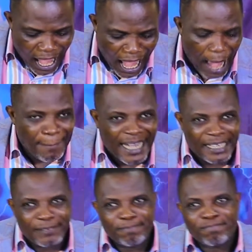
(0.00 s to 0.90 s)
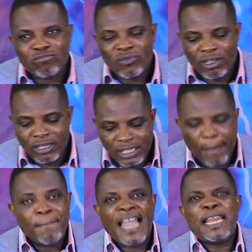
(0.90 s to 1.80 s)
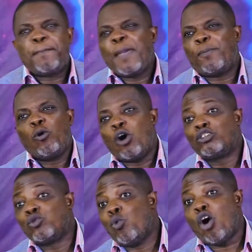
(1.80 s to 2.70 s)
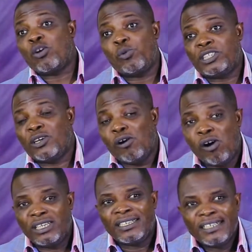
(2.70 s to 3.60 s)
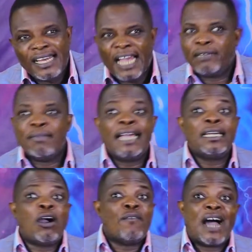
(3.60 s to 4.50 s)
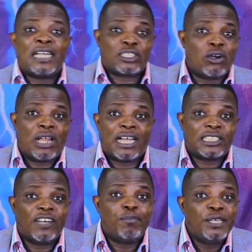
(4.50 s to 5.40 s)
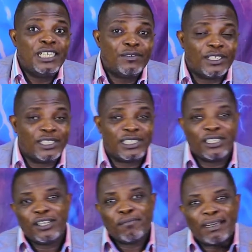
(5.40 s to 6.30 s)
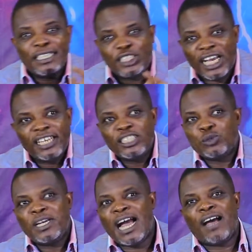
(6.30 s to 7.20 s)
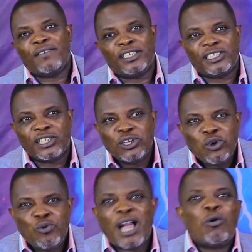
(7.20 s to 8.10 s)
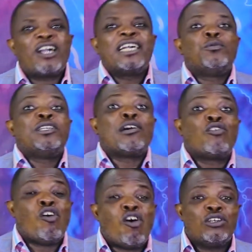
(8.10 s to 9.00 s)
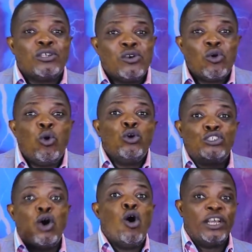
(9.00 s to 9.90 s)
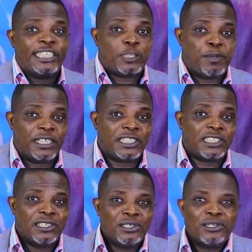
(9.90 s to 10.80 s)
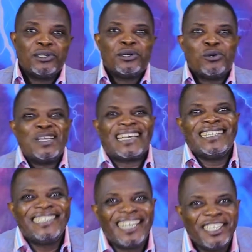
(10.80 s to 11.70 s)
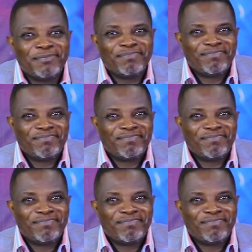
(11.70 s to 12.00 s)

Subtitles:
amen. There are many people want to walk with God, and many of us call ourselves believers, but the challenge we have is we are walking with a God who, though He speaks, we can hear Him.